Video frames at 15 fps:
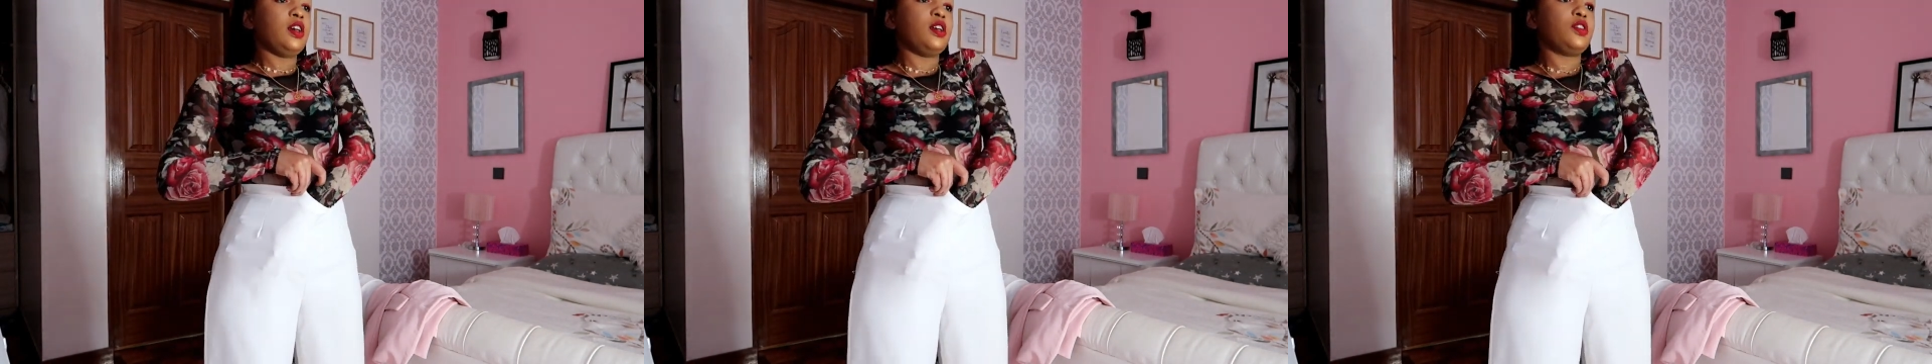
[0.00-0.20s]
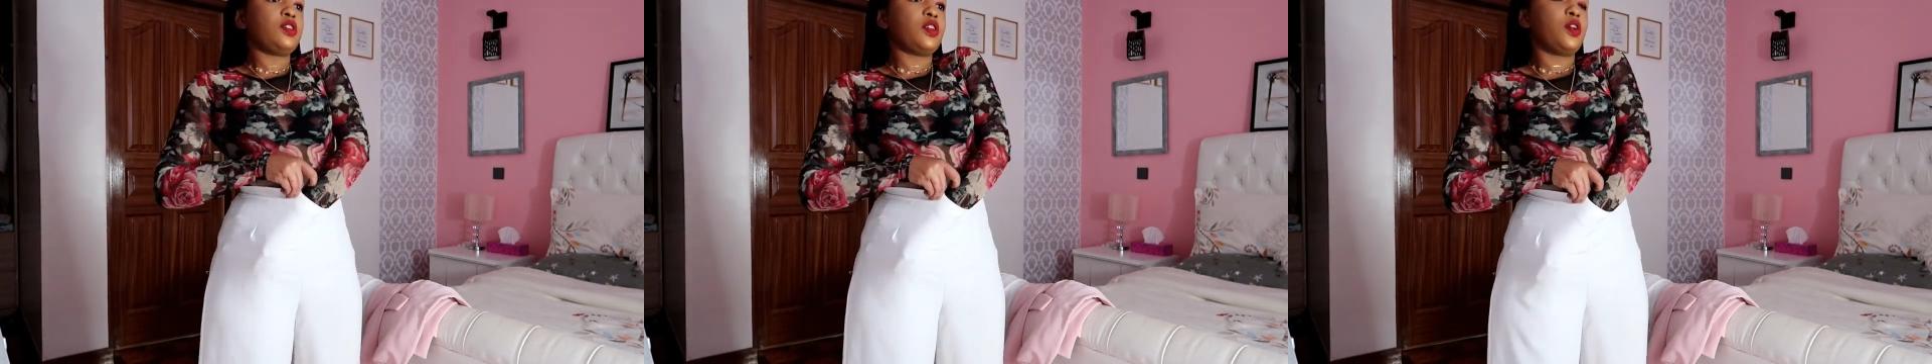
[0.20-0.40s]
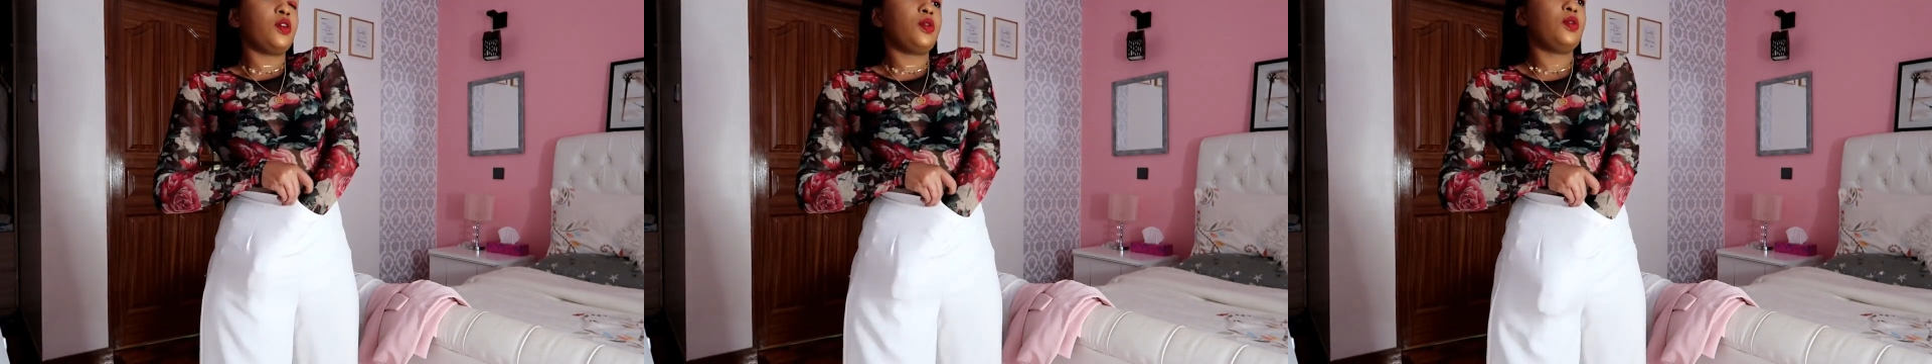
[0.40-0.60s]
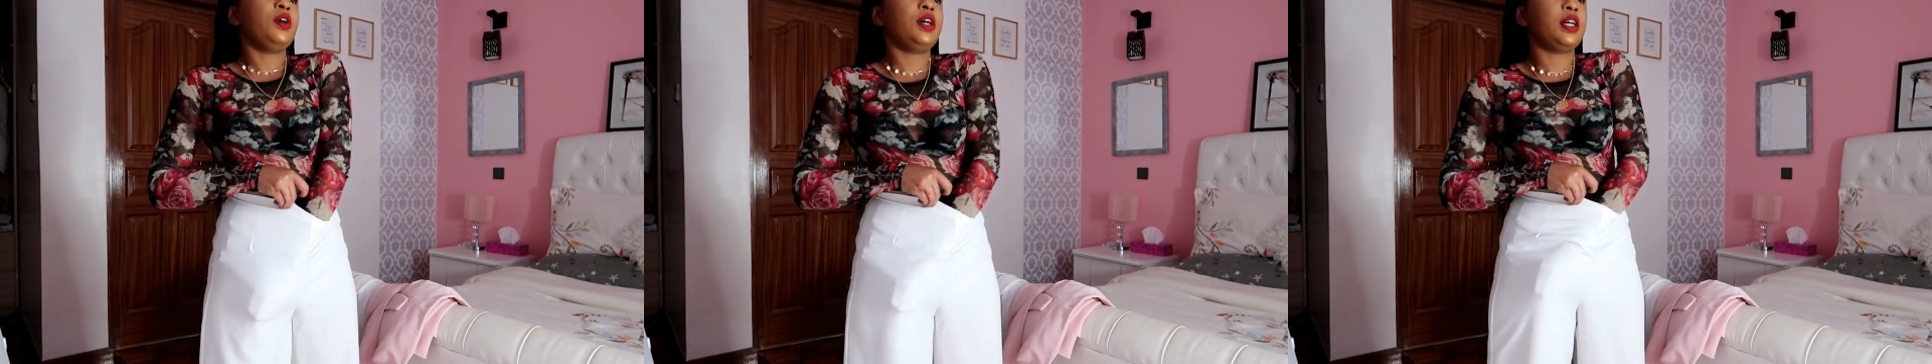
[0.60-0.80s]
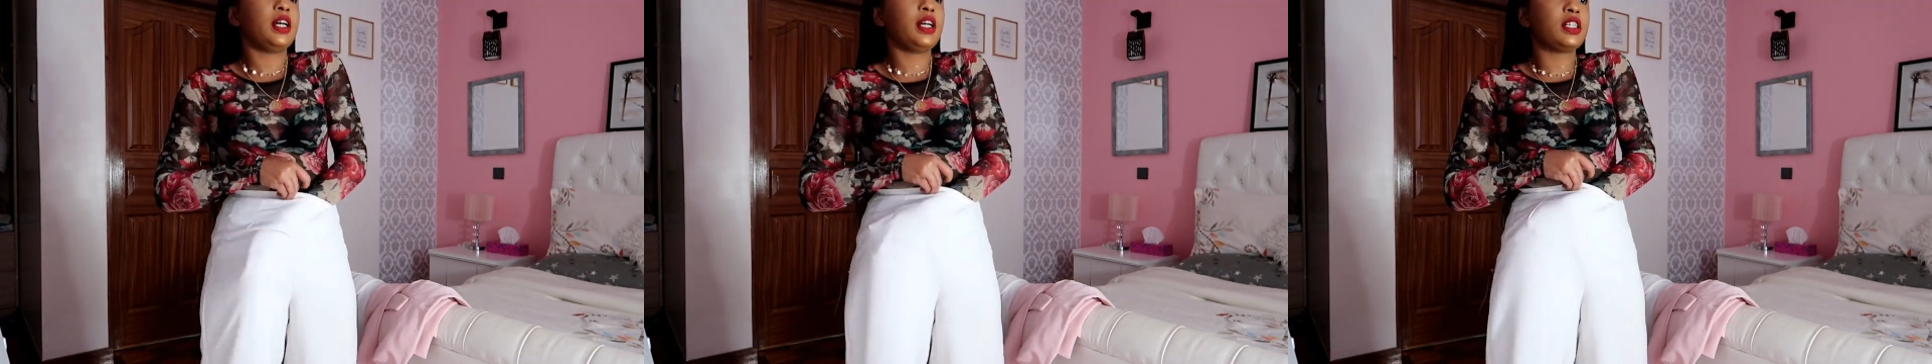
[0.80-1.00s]
So
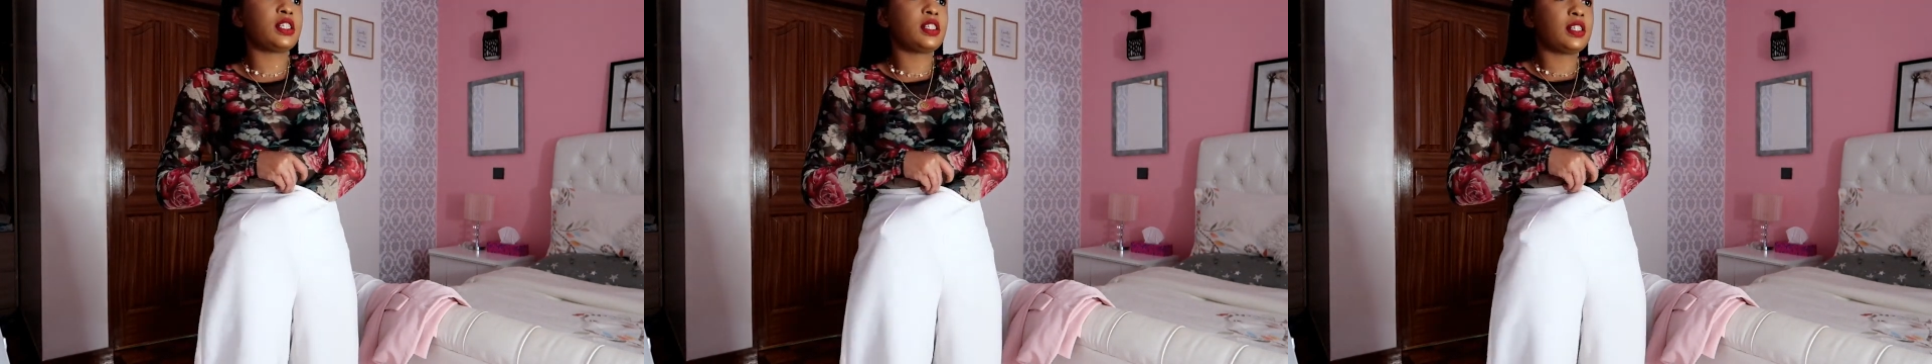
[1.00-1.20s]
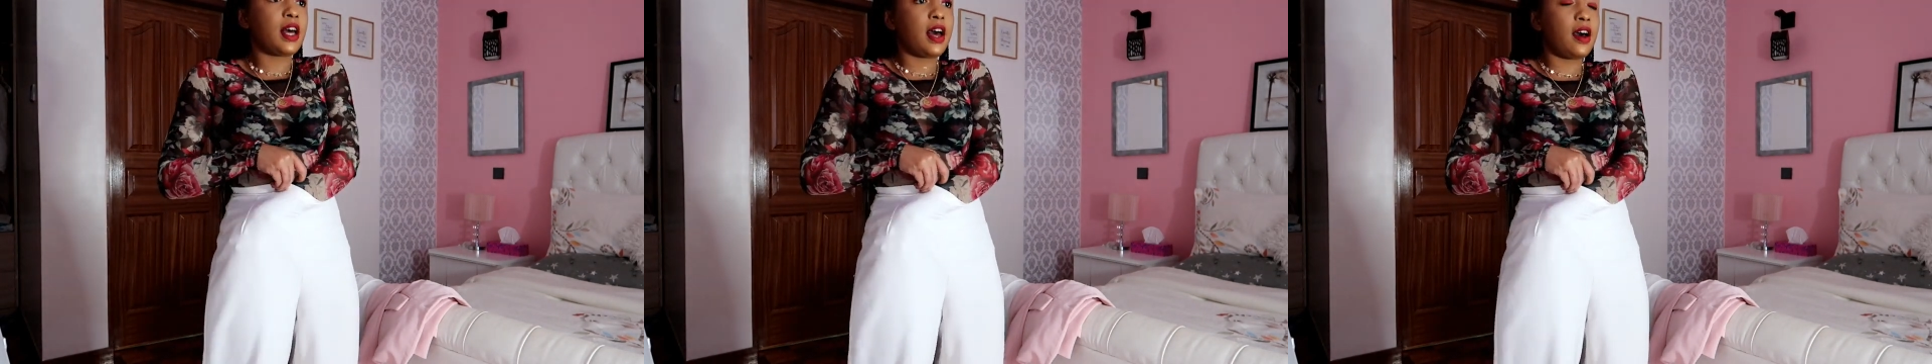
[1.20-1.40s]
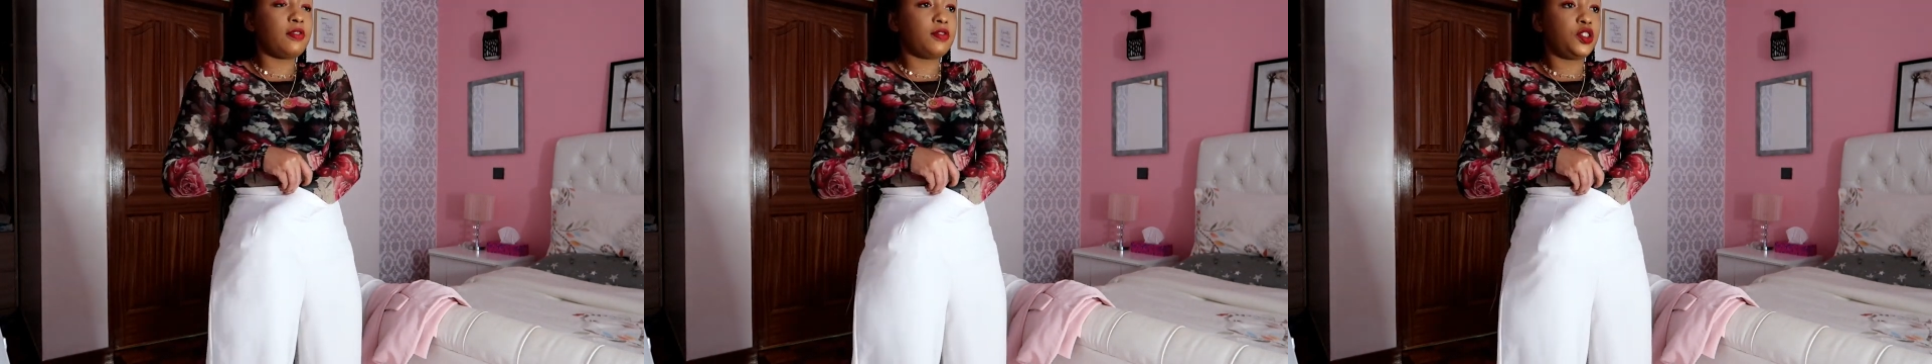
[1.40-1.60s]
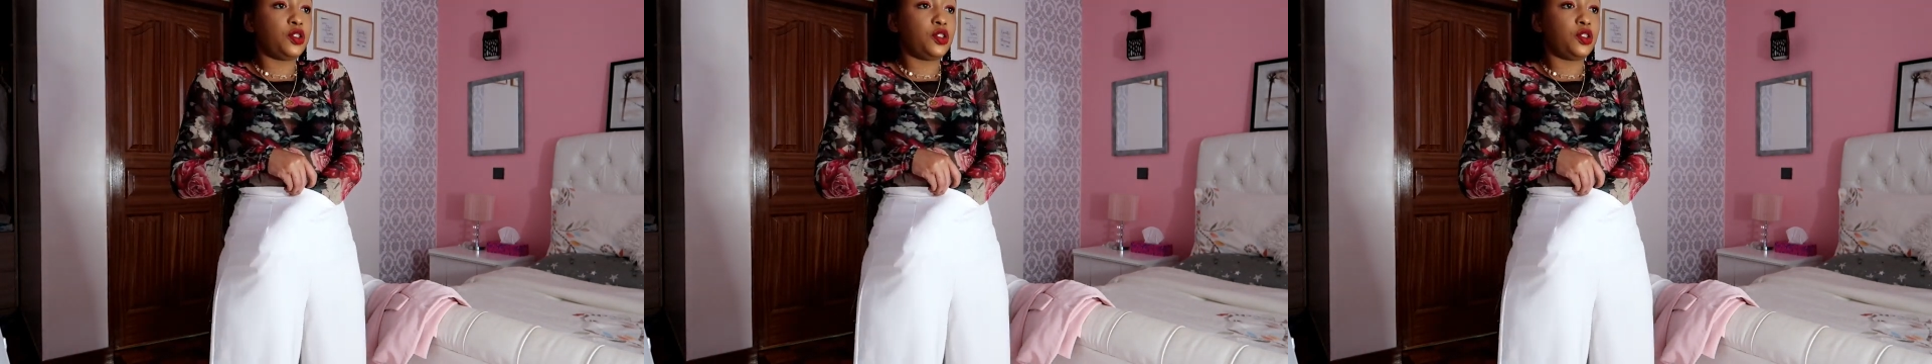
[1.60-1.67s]
I just have